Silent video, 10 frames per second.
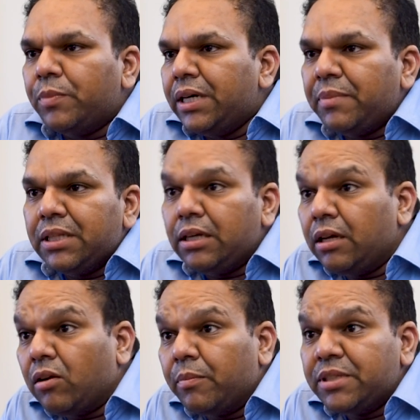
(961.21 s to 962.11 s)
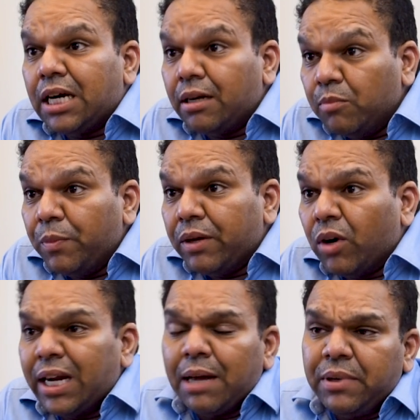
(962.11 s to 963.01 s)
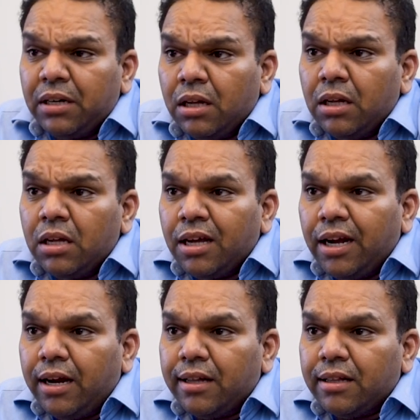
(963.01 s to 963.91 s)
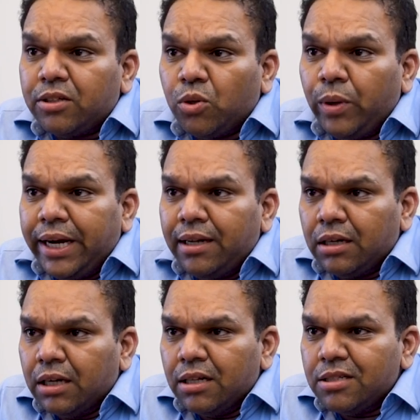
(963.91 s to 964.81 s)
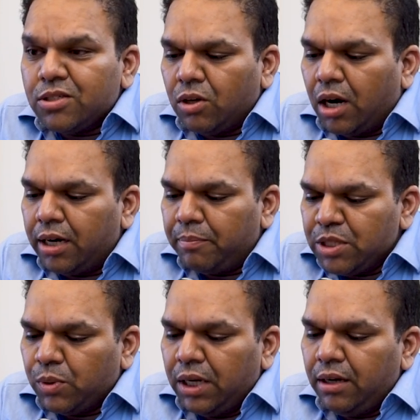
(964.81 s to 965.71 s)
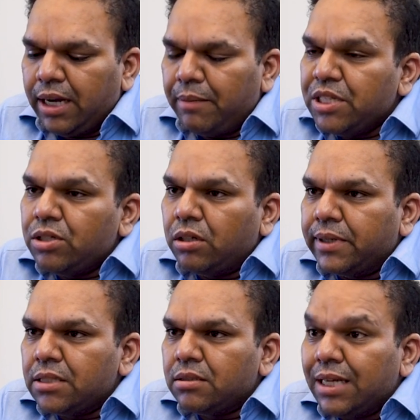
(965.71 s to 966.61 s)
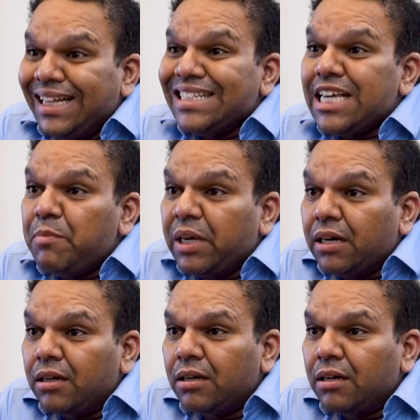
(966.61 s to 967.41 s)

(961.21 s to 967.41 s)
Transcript: opened up and the Indian economy started booming, what happened? Two Indian girls got Miss World and Miss Universe in the same year.